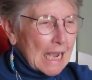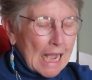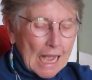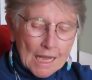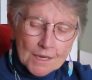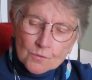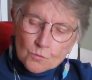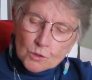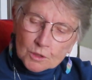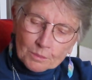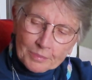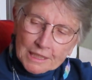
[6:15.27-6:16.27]
I
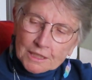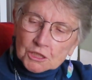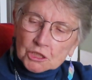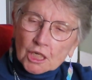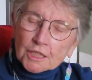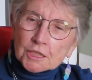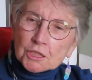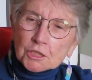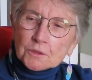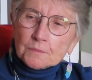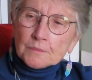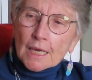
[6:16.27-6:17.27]
would be a judge.
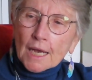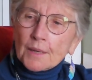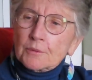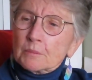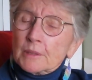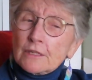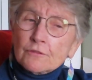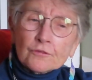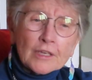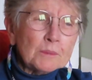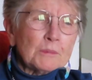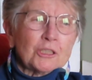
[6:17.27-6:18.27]
I would be a
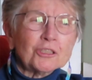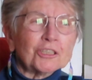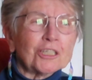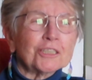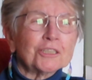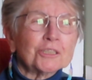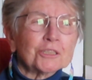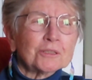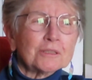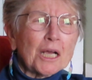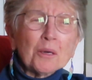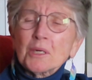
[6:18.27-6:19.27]
famous judge.
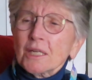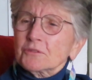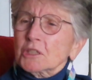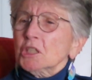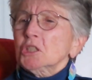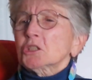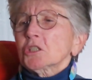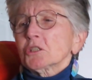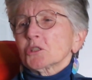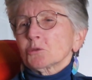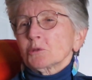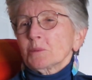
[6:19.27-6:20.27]
I would have
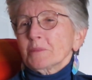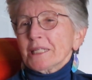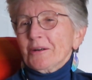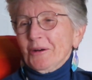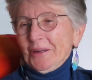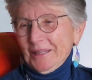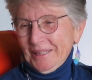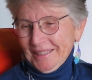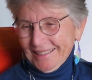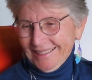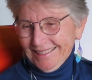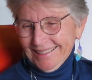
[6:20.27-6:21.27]
t-shirts with me on it.
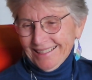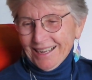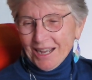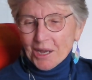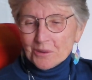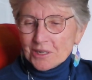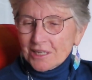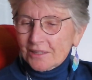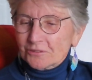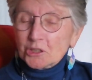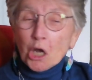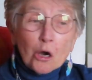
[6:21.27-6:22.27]
I would
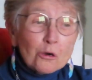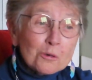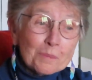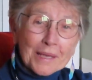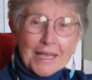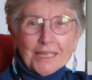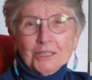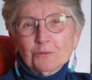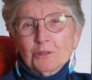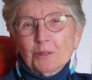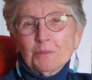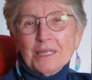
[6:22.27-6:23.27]
have tote bags
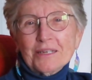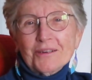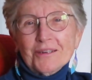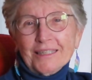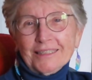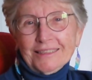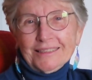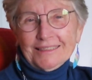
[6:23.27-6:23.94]
with me on it.